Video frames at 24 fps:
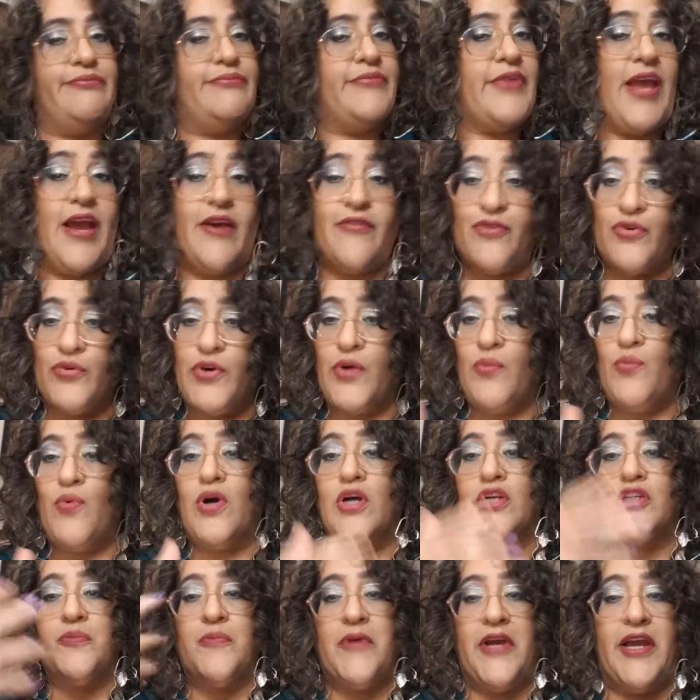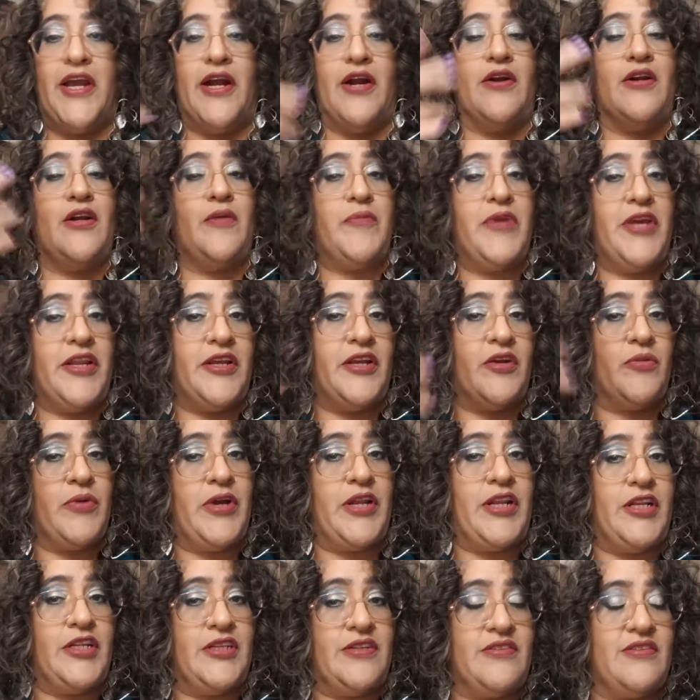after I wash my hair and I'm getting it
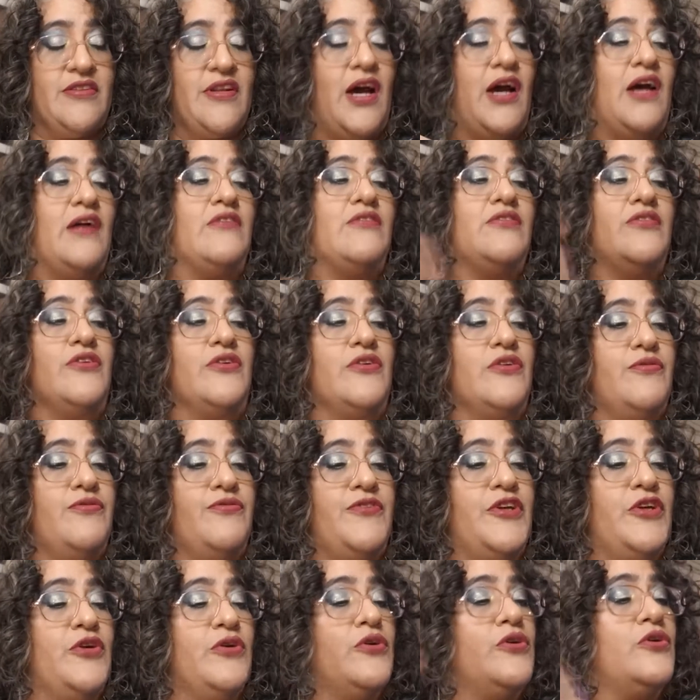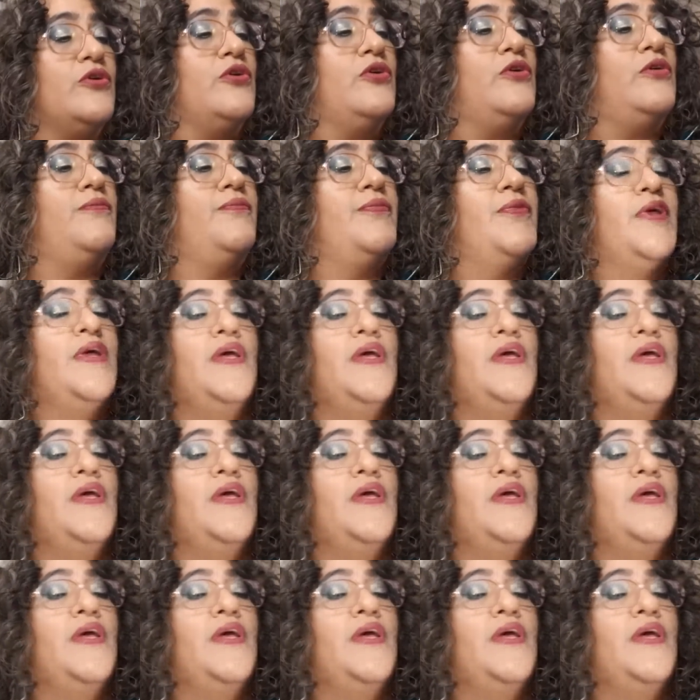ready to start to finger curl.